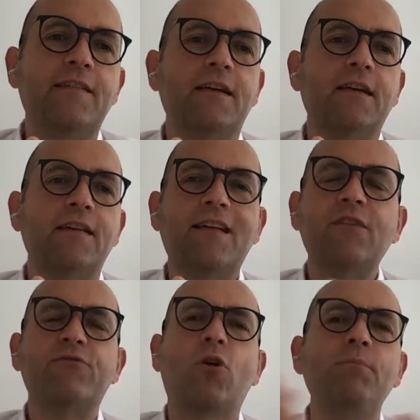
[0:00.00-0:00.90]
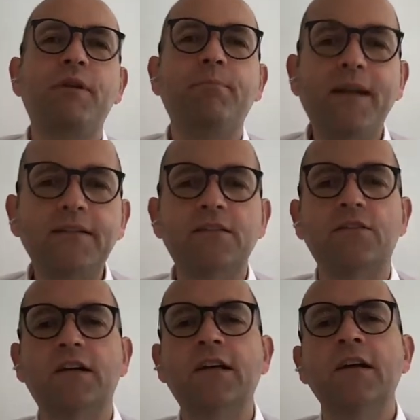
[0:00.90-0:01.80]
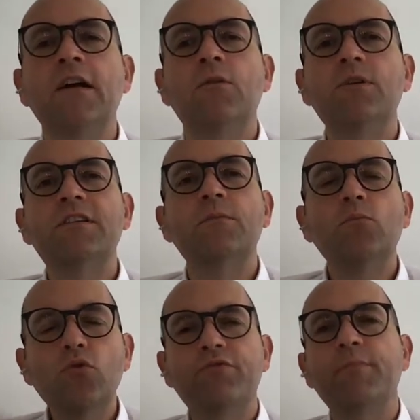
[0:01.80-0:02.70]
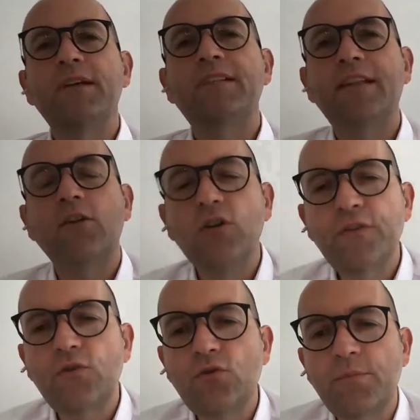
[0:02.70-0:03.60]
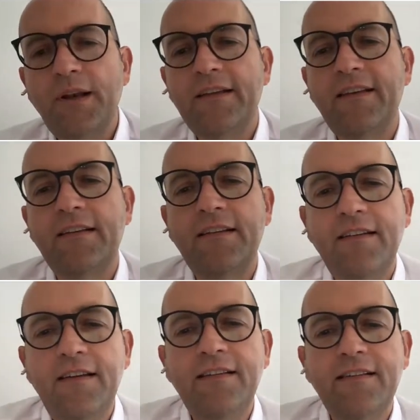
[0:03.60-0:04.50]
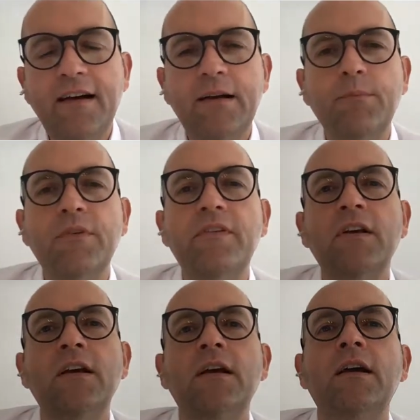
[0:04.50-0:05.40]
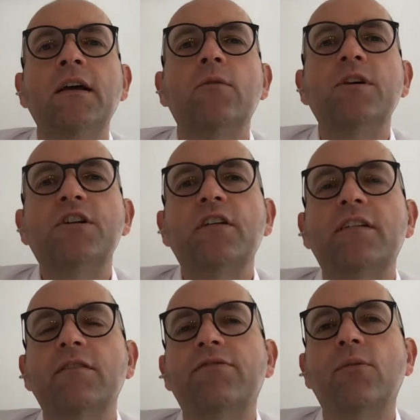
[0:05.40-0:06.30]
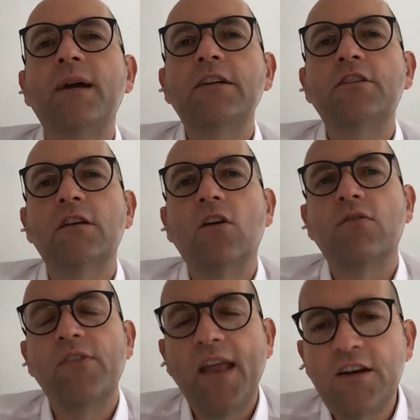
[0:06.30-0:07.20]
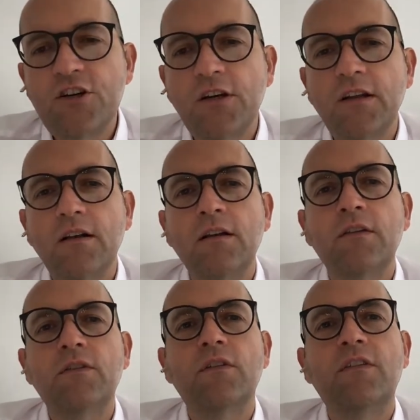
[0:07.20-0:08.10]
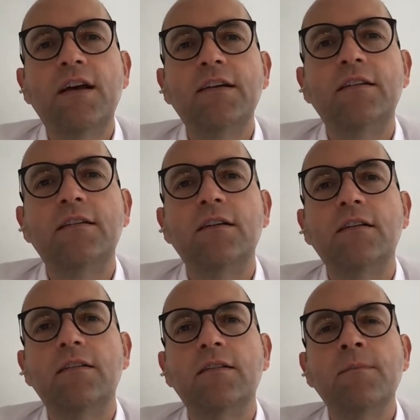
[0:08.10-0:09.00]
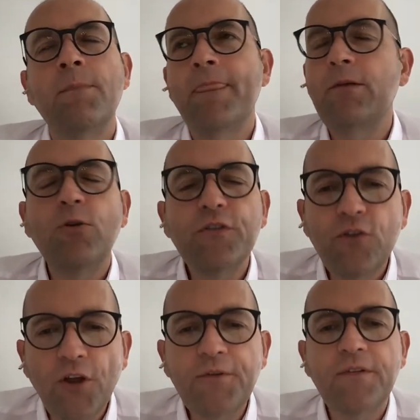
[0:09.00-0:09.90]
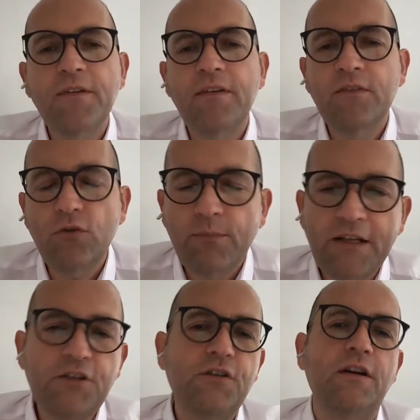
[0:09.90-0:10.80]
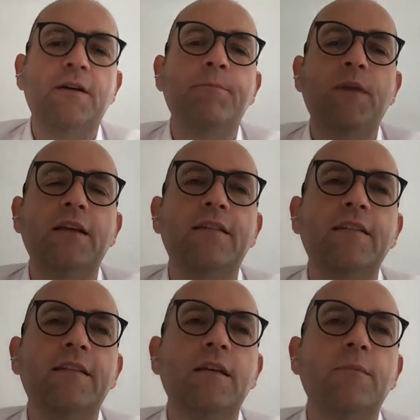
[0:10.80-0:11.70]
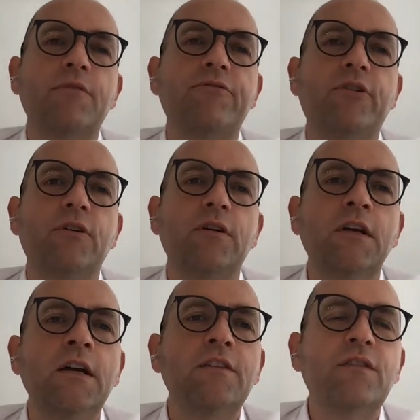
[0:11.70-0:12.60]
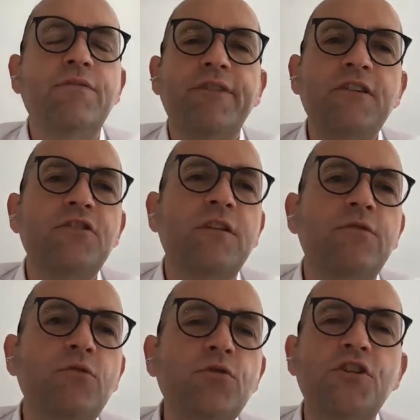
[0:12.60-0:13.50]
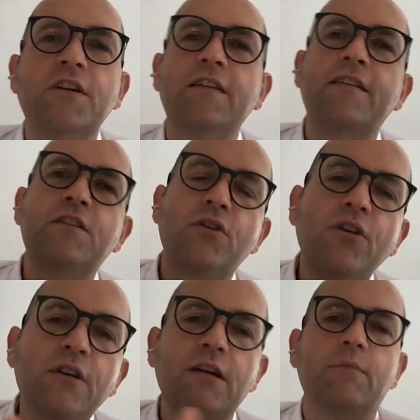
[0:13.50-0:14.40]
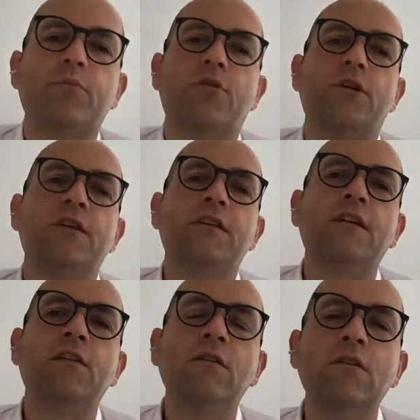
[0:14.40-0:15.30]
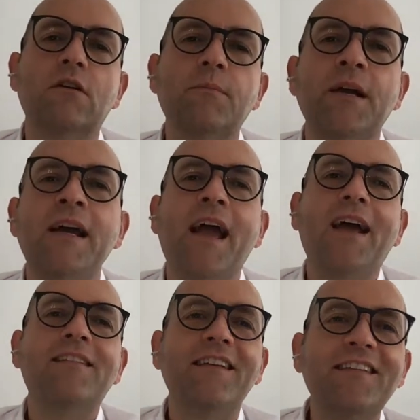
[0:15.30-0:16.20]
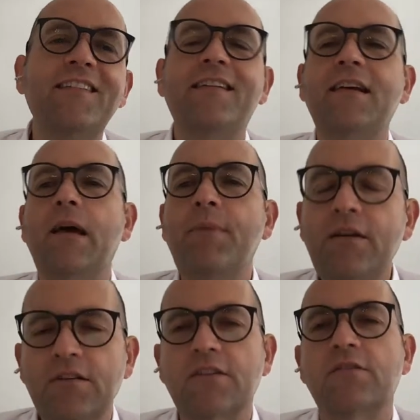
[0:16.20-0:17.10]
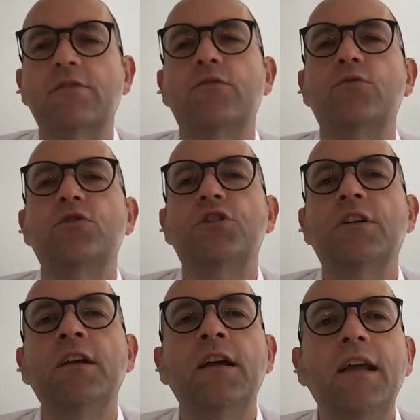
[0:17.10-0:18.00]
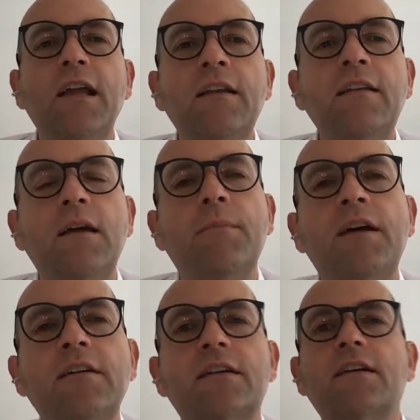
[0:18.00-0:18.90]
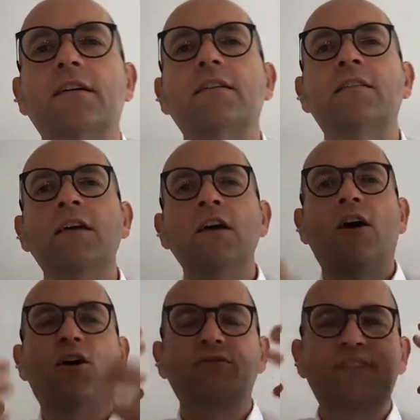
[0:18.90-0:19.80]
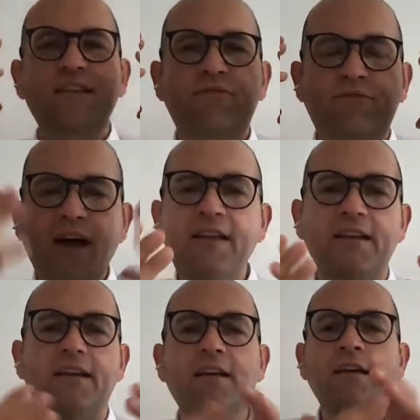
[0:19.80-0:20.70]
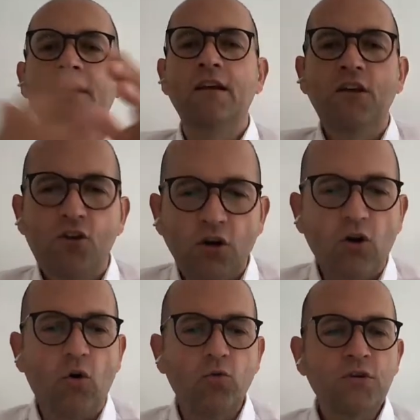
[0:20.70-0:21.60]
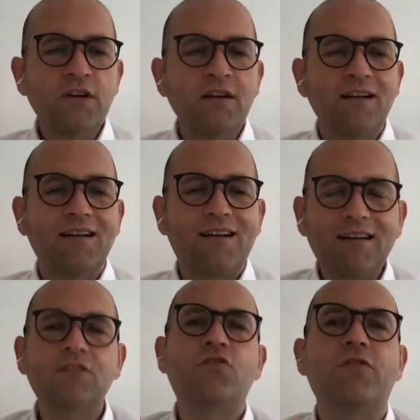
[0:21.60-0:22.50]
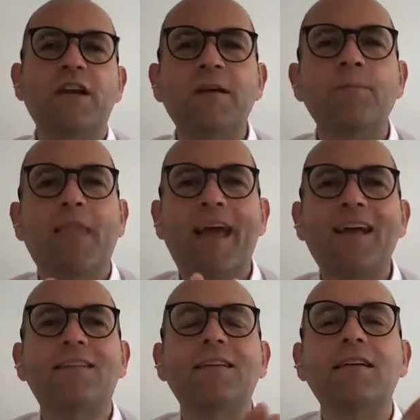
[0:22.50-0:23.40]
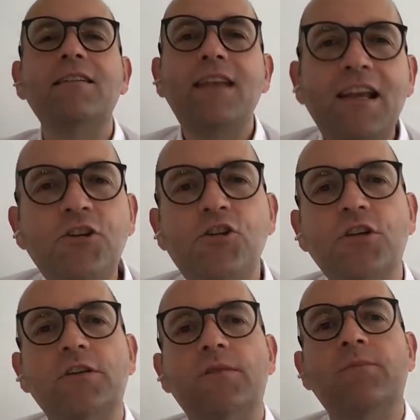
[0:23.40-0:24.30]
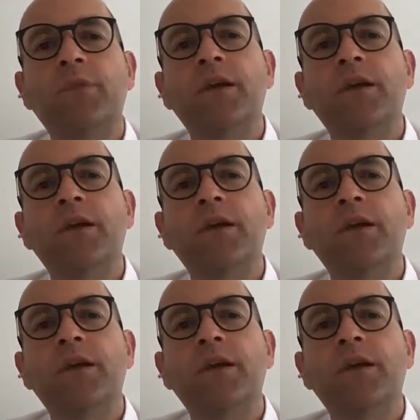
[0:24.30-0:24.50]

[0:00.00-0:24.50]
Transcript: um, uh, is kind of complementary with a movement that also took place at these times, which is the formation of national societies that was not so much um, existing before. So the French Revolution is a turning point in Europe, as is the American Revolution in the Americas, of defining your own country as a nation,